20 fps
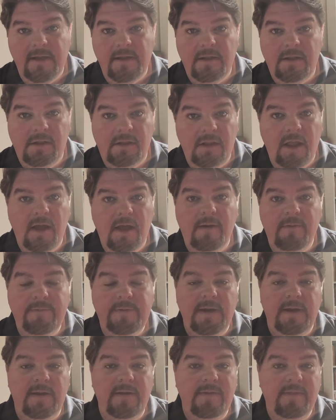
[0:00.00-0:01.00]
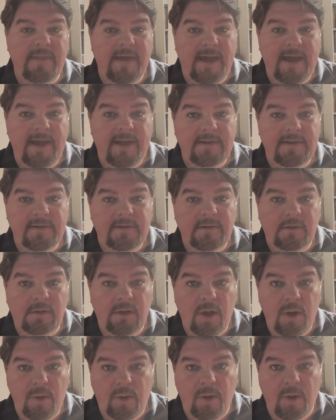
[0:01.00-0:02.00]
loved that
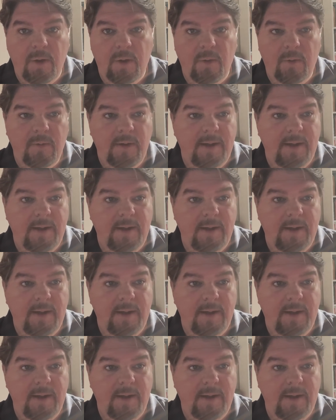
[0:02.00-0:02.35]
logo.